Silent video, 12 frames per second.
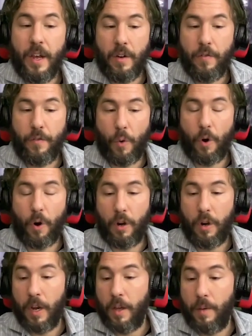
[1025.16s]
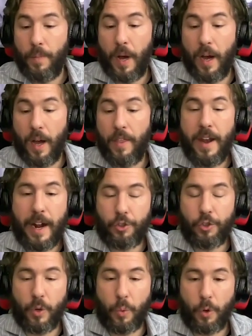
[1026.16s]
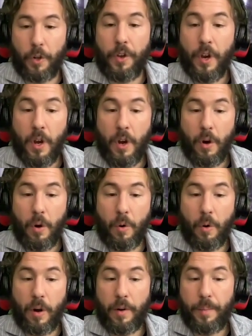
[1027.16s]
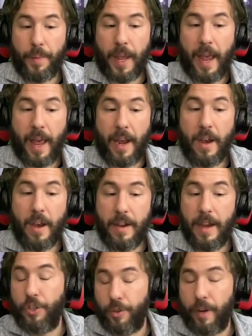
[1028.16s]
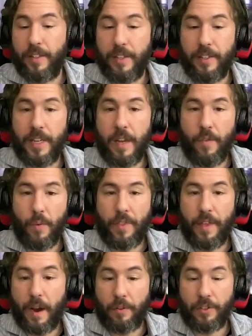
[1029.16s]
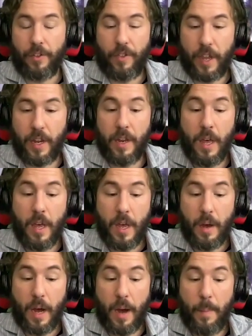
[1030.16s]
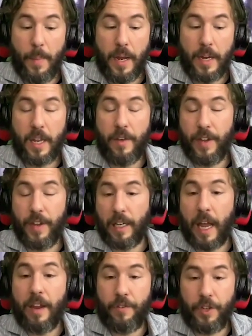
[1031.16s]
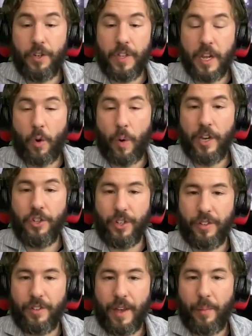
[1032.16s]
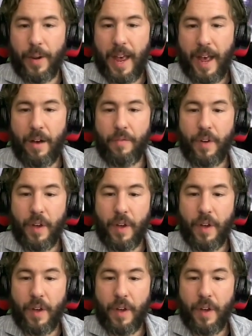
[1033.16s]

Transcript: for the natural world? Or can nature exist even without something giving life to the equations that we have?